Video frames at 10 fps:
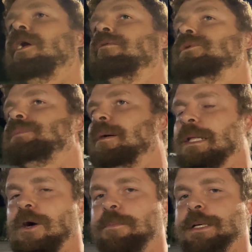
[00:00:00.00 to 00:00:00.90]
of it was probably
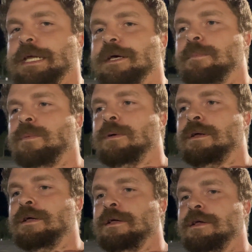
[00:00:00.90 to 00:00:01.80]
RPM.
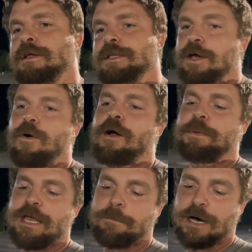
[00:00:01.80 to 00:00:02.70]
No
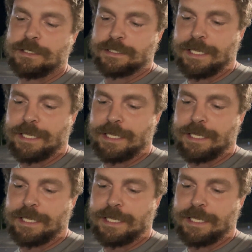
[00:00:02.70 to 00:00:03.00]
RPM bogged it